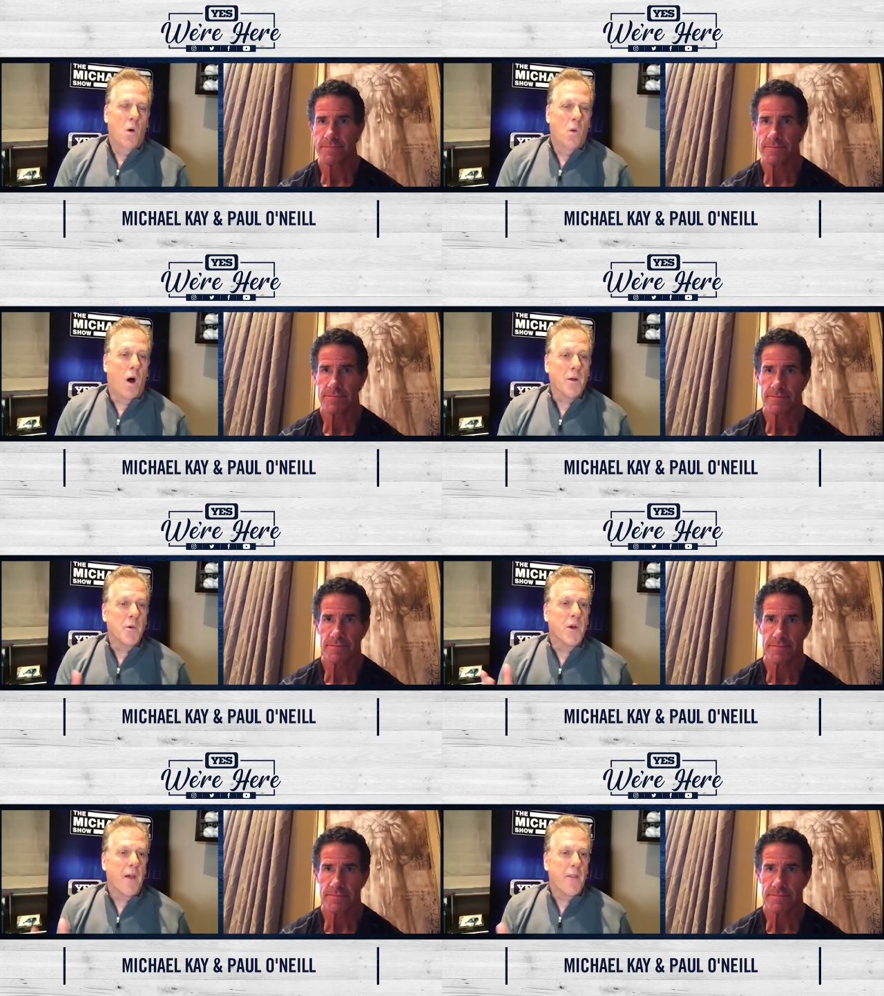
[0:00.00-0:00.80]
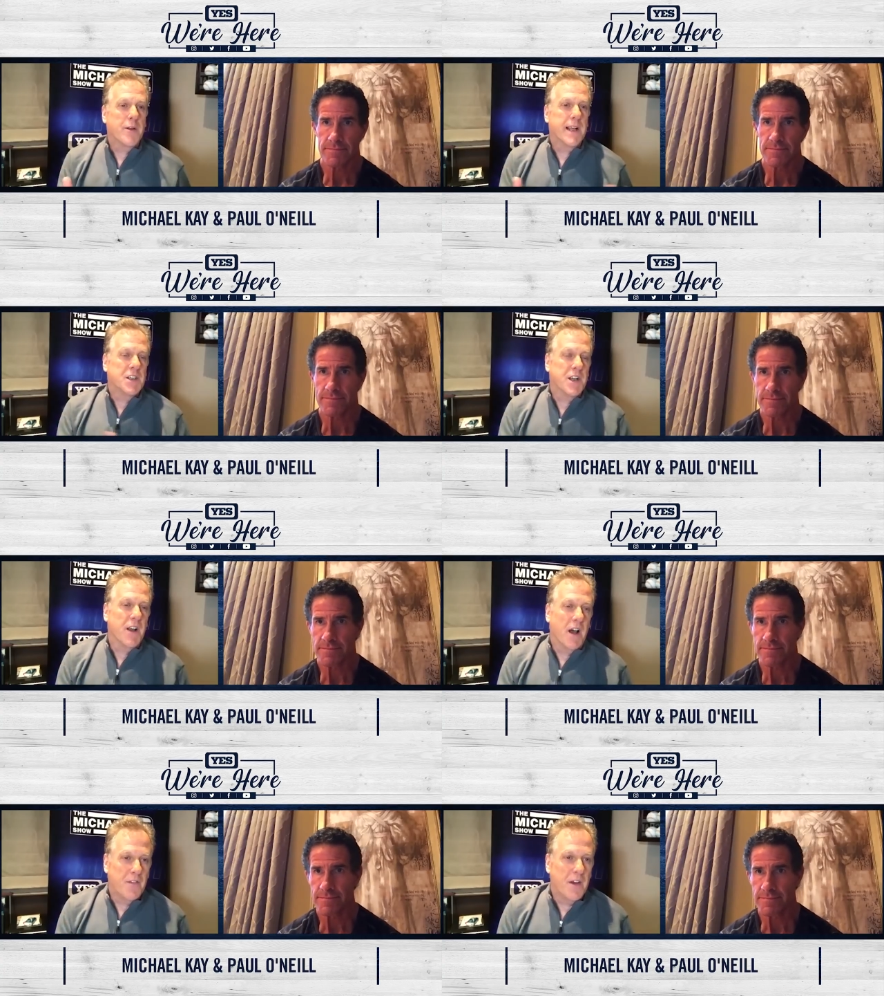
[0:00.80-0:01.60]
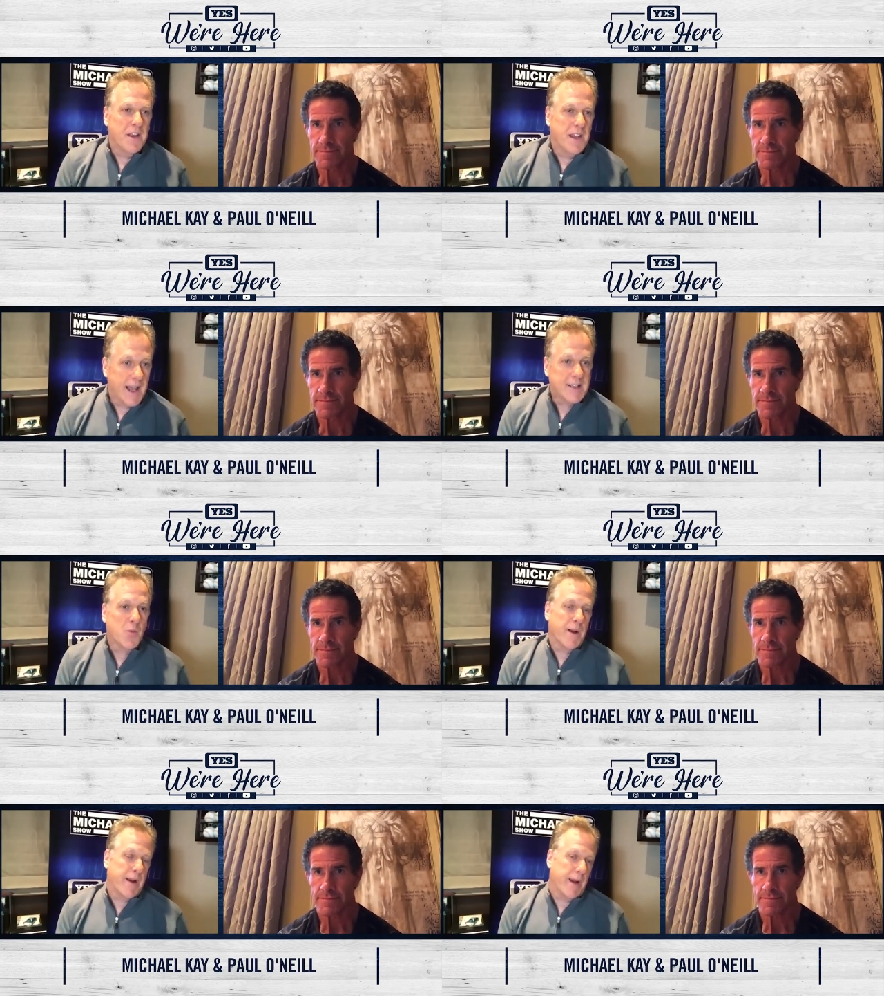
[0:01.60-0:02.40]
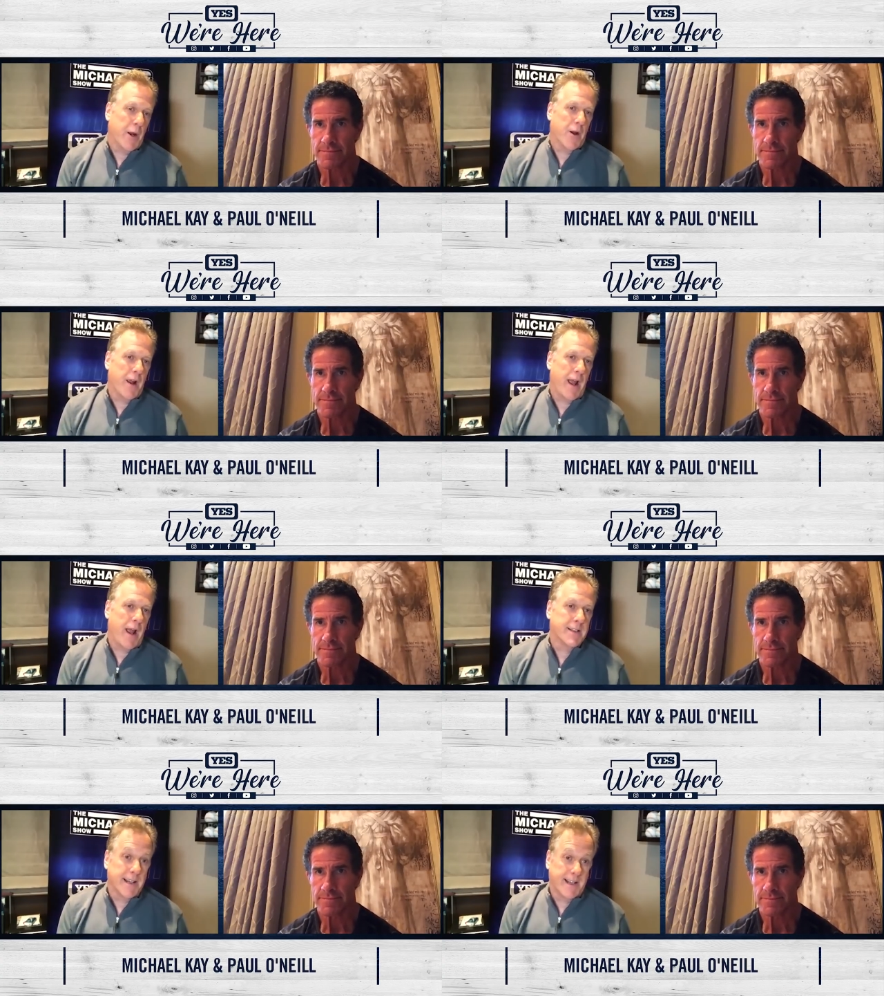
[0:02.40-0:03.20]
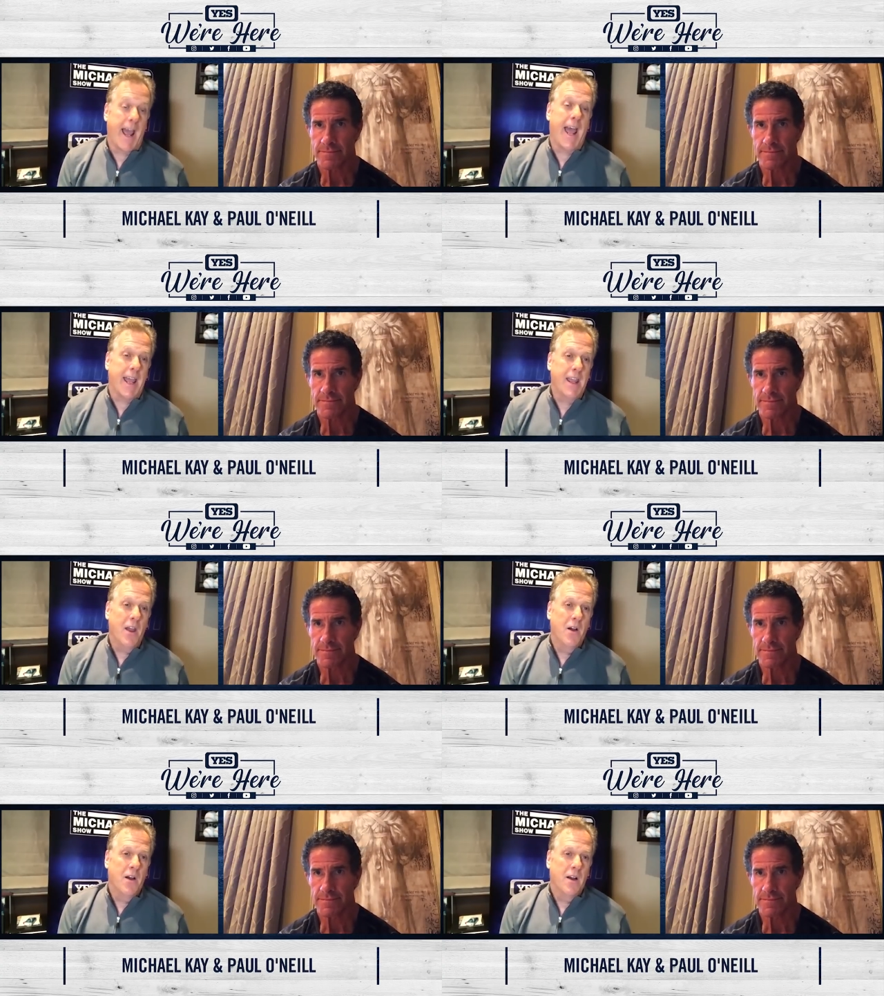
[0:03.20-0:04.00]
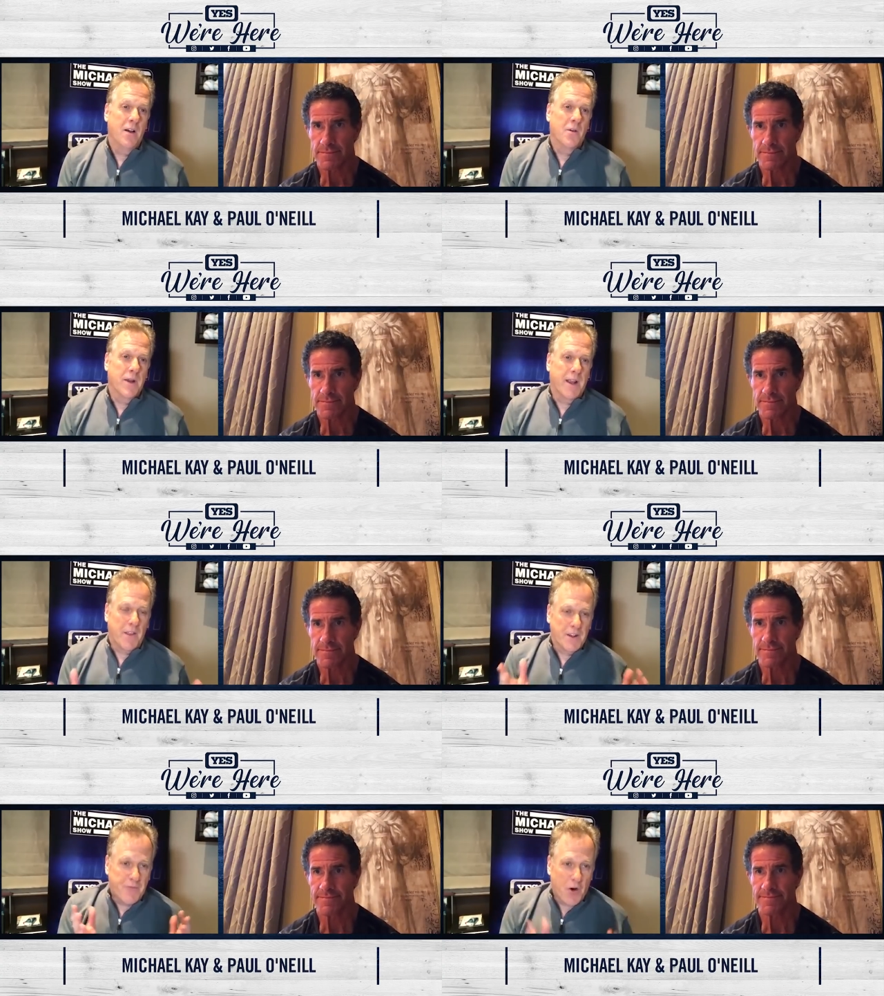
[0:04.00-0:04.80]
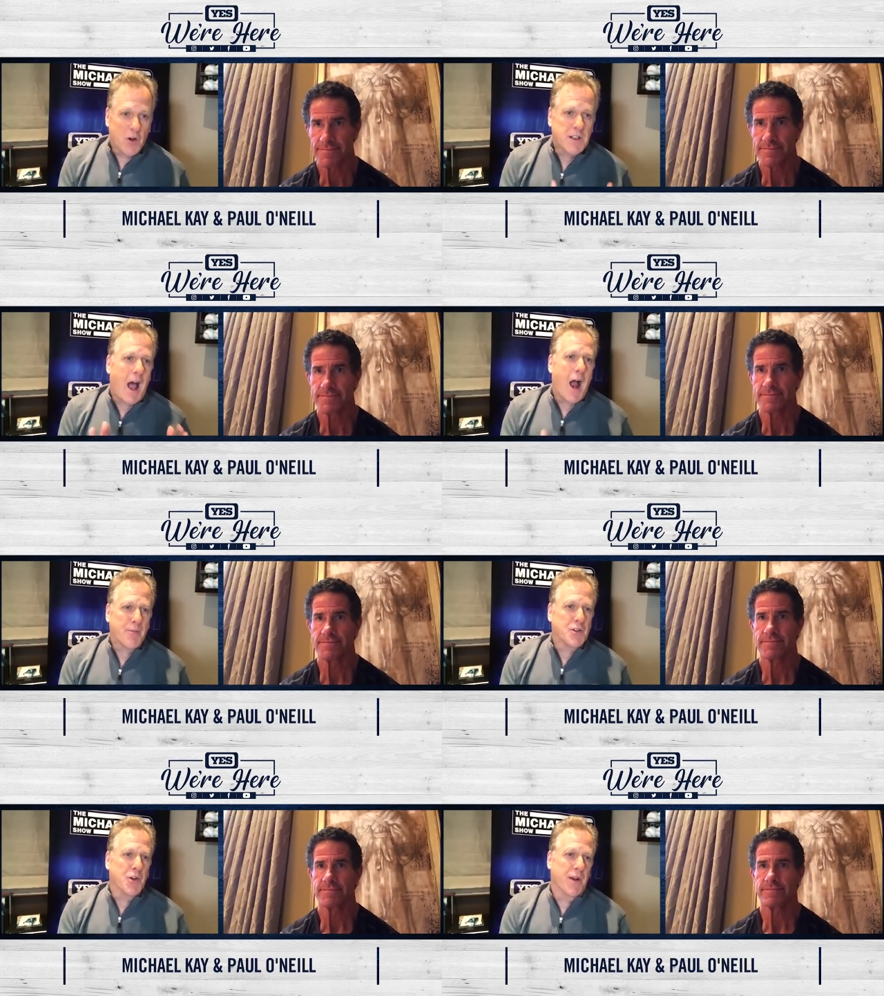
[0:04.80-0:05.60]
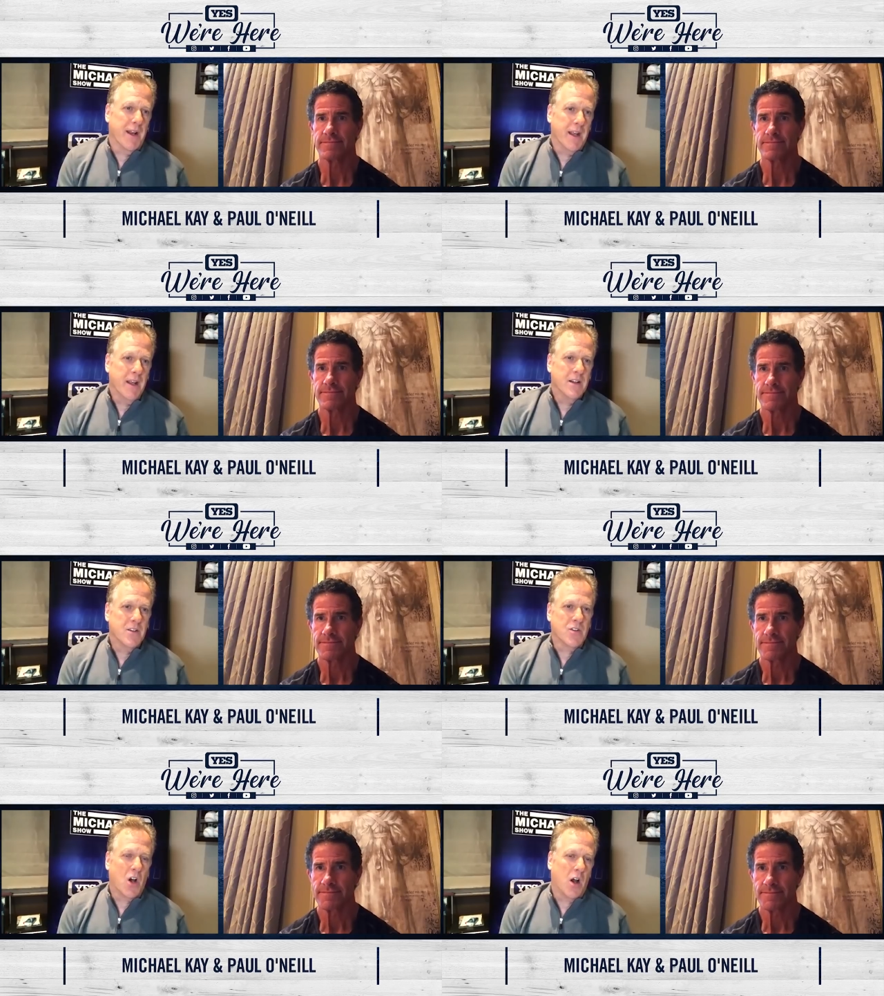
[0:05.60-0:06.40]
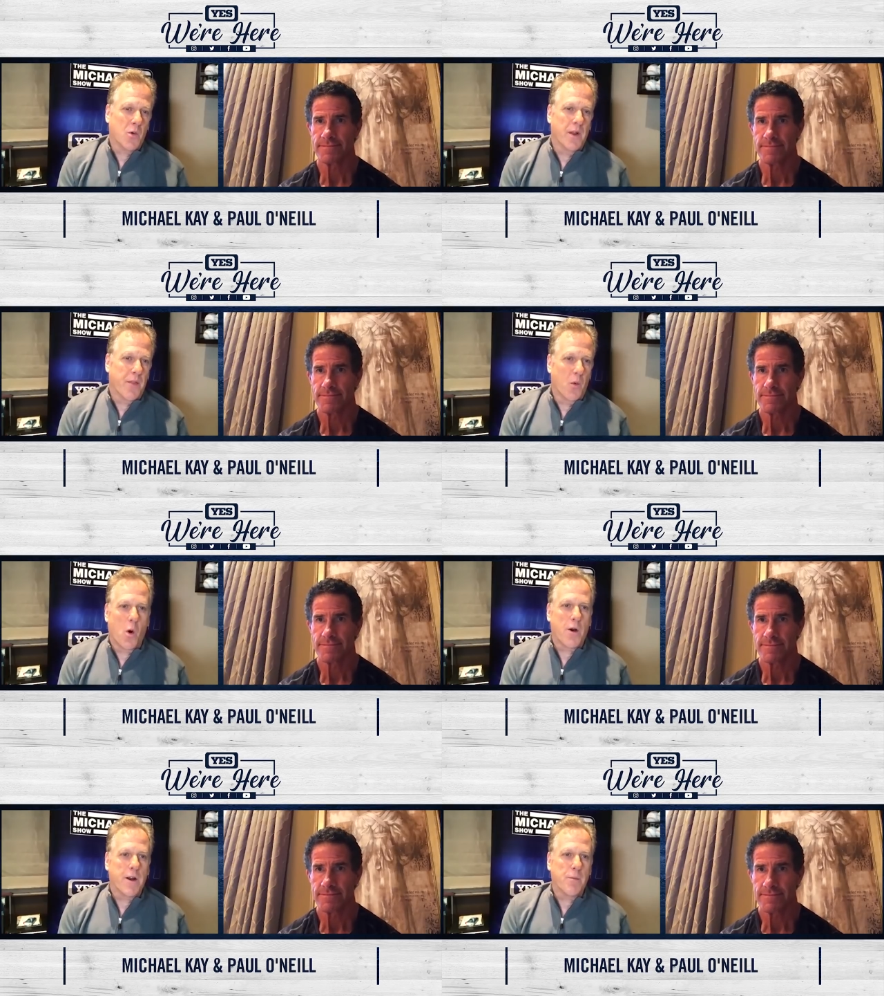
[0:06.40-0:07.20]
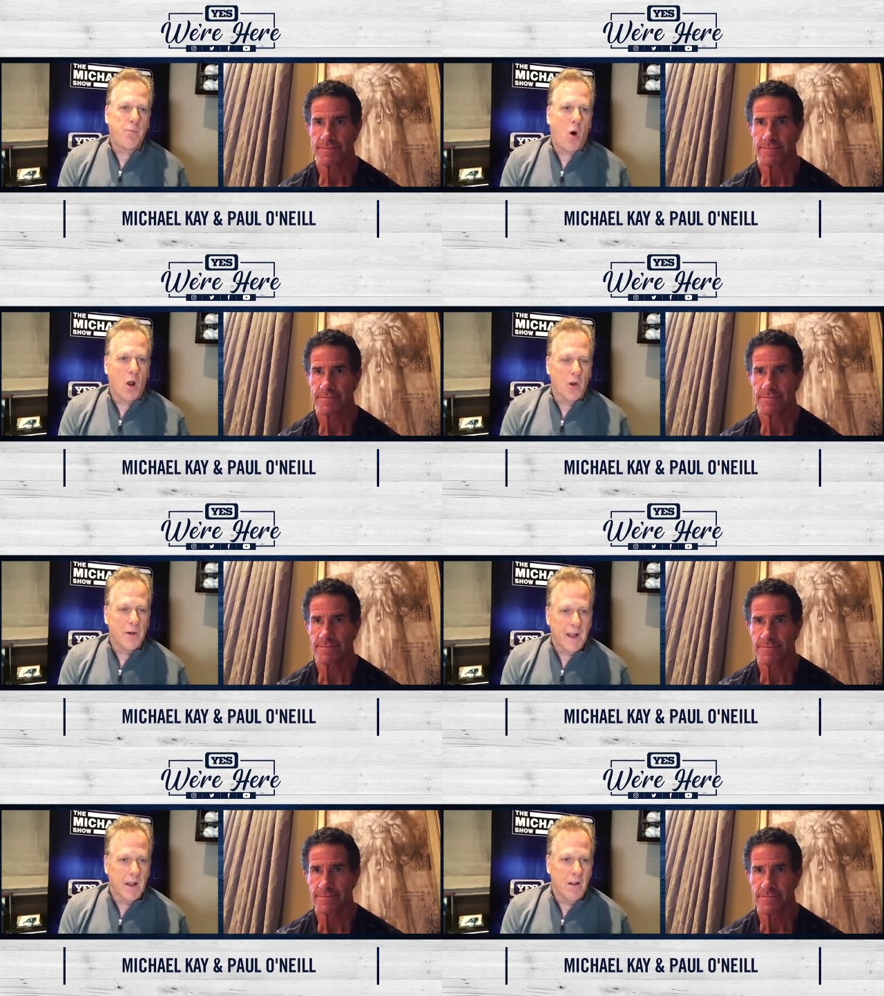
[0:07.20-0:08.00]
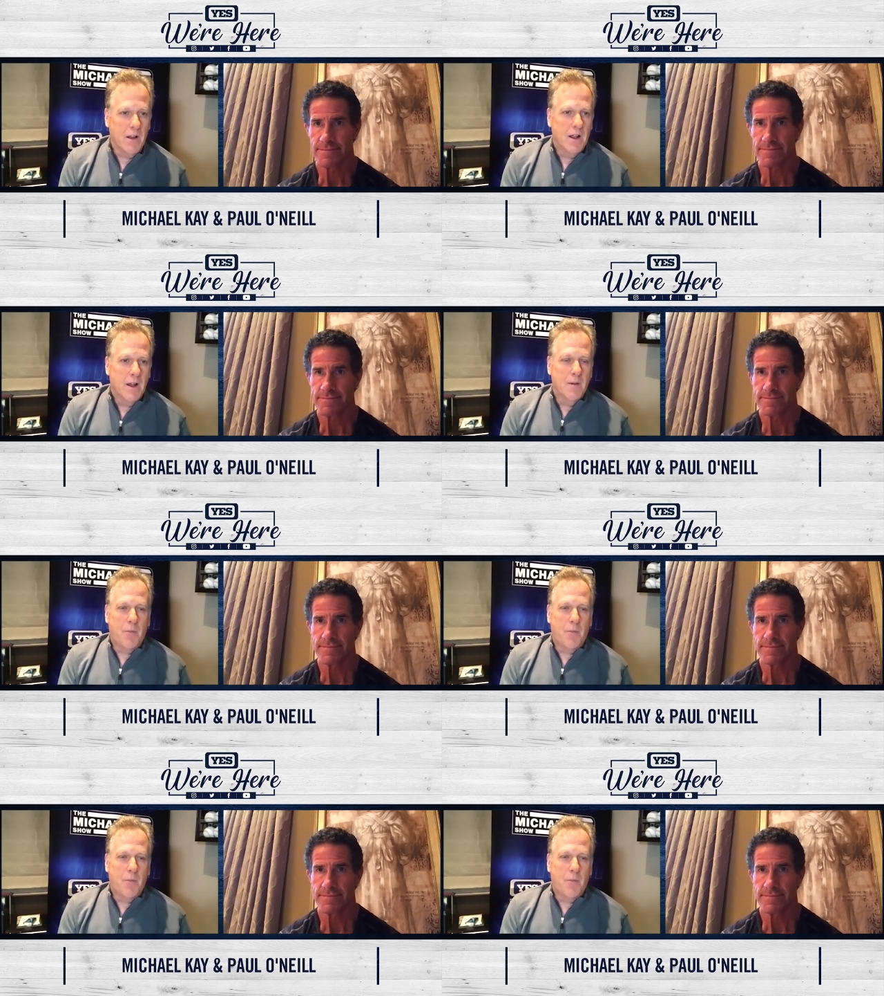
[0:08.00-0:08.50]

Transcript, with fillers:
Speaker 1: Welcome to another edition of Yes, We're Here. And today we get the first opportunity to talk with the warrior Paul O'Neill.